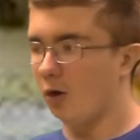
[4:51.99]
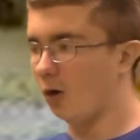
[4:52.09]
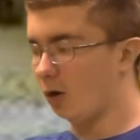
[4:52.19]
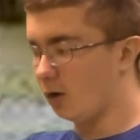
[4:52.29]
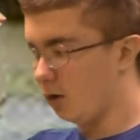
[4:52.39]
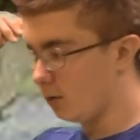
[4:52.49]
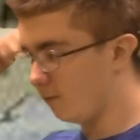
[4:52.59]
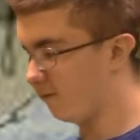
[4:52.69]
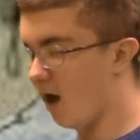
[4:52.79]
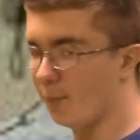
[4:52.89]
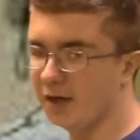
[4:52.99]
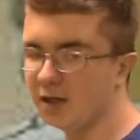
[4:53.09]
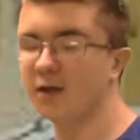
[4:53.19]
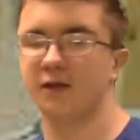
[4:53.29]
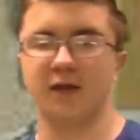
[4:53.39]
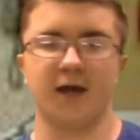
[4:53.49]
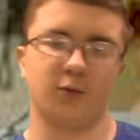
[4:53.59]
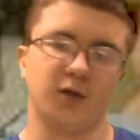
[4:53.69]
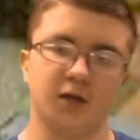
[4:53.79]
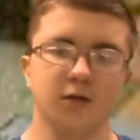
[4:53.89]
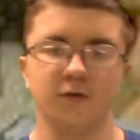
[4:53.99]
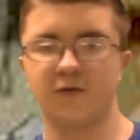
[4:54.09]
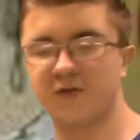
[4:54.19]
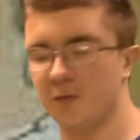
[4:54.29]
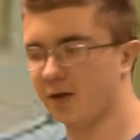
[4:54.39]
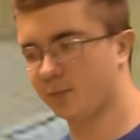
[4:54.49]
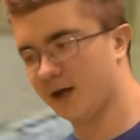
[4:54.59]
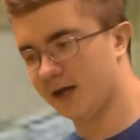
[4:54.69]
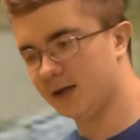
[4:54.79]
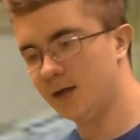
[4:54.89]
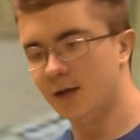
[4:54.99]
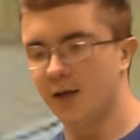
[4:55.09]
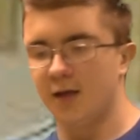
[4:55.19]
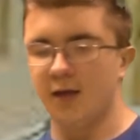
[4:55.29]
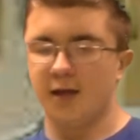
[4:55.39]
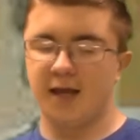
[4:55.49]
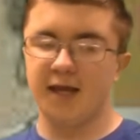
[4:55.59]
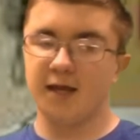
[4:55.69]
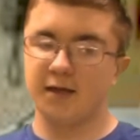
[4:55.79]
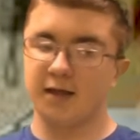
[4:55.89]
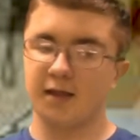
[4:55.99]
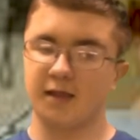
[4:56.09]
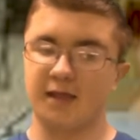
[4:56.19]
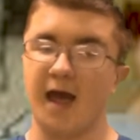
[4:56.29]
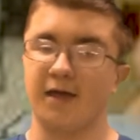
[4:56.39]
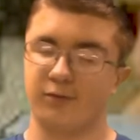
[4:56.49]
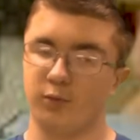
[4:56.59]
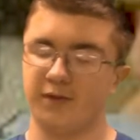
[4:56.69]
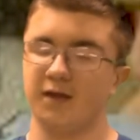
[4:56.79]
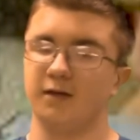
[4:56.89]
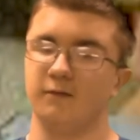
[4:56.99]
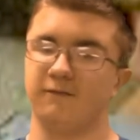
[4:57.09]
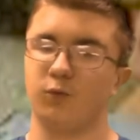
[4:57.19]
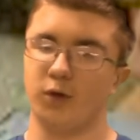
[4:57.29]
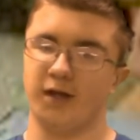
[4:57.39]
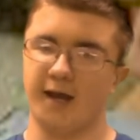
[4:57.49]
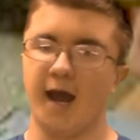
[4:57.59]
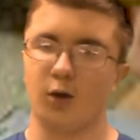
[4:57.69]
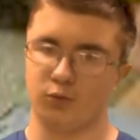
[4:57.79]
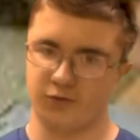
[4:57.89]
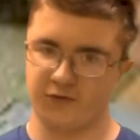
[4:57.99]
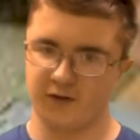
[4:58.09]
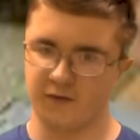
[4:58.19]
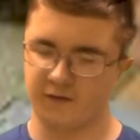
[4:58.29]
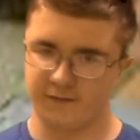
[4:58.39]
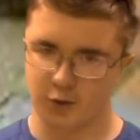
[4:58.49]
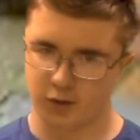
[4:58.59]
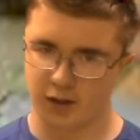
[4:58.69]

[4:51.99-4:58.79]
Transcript: are vomiting, diarrhea, stomach pain, and death within 48 hours in severe